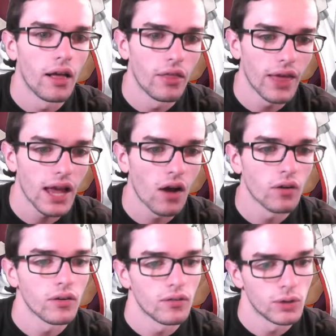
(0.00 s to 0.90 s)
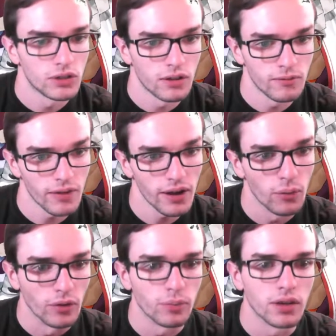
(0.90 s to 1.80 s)
they gone, which is I'm fine
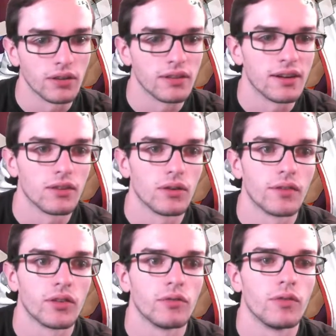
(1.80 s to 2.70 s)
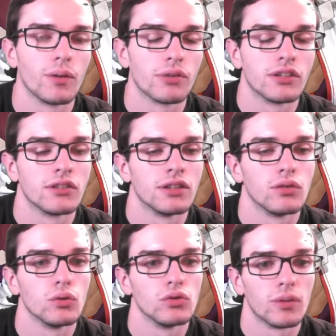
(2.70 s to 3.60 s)
with, because then I don't have to feel pressured
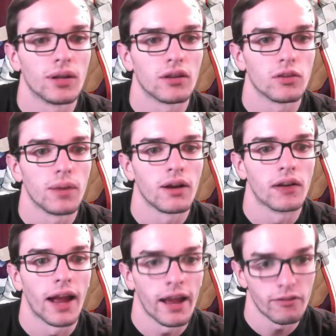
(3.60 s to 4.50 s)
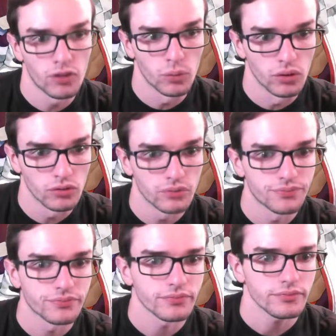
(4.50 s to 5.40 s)
into summoning on this banner afterwards.
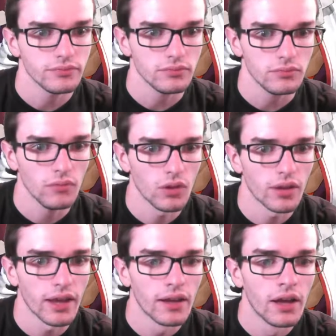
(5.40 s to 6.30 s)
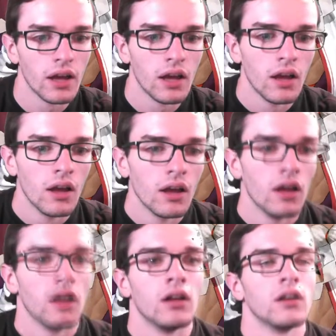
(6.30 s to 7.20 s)
Okay.
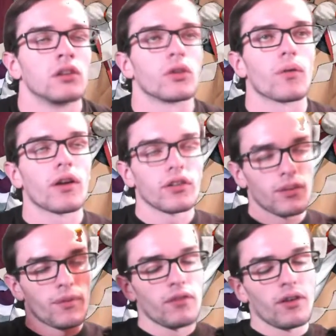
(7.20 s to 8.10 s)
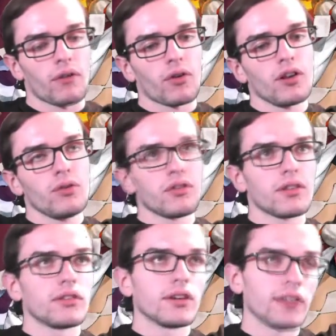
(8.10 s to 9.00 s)
So I'm going to use
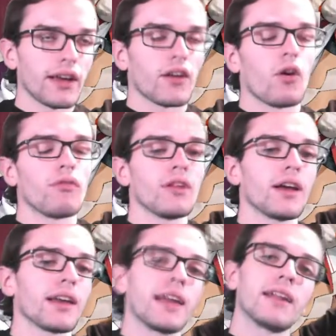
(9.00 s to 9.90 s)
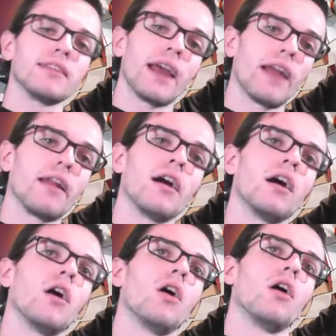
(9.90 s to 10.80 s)
this on Tana. Hopefully I get a
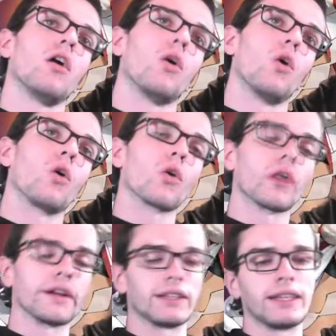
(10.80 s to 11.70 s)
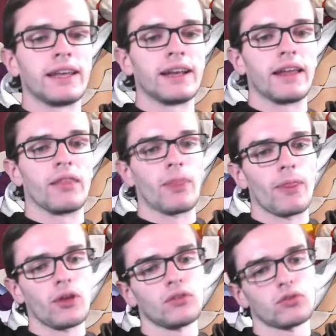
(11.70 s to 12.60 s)
Tana or a Lyn in
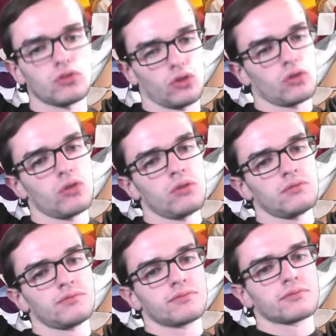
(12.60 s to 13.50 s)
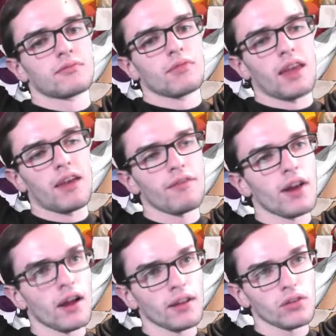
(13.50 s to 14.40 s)
this circle. If
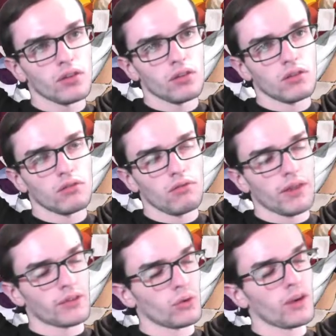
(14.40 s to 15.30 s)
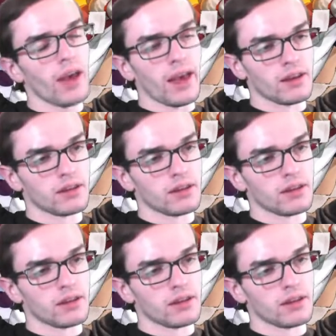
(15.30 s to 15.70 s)
not, that's okay.